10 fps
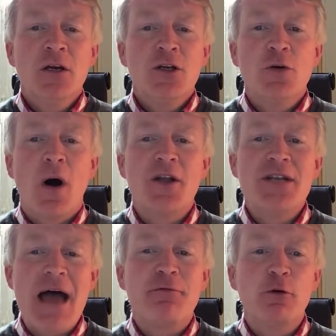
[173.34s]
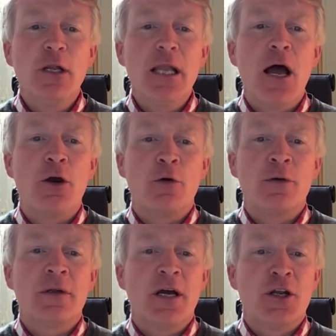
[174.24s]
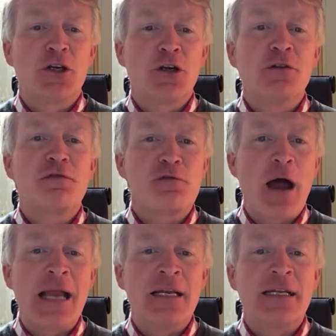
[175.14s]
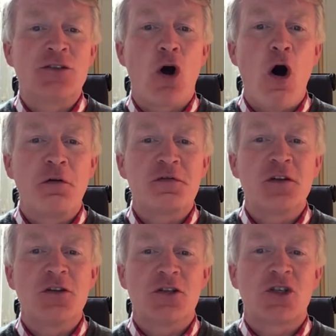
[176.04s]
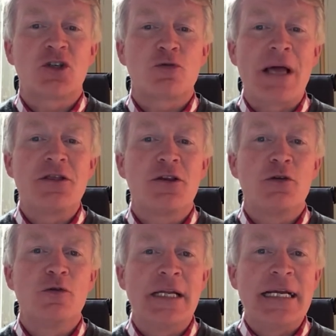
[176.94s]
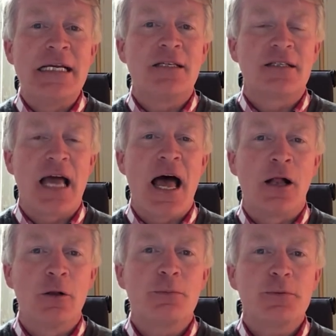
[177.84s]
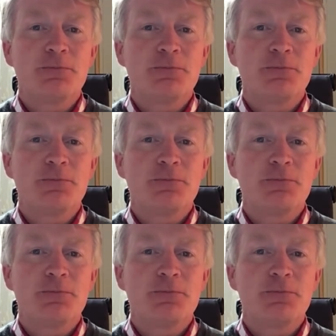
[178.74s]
You are never alone and a good friend is often the strength you need to help.